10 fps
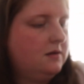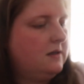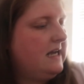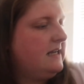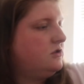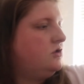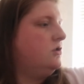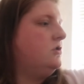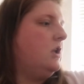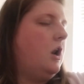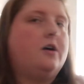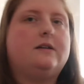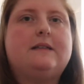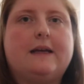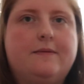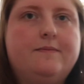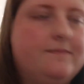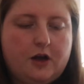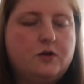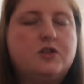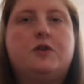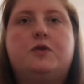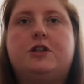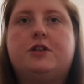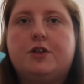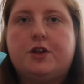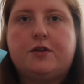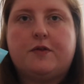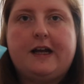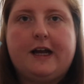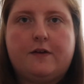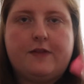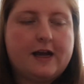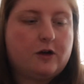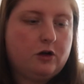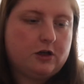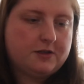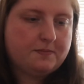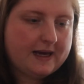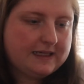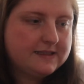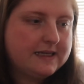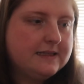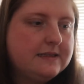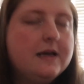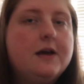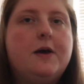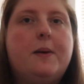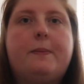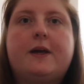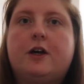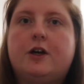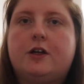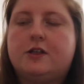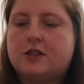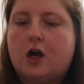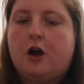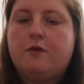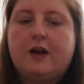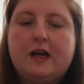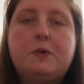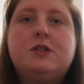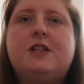It's just the lighting. I also ordered 3 of their coloured bases because I really wanted the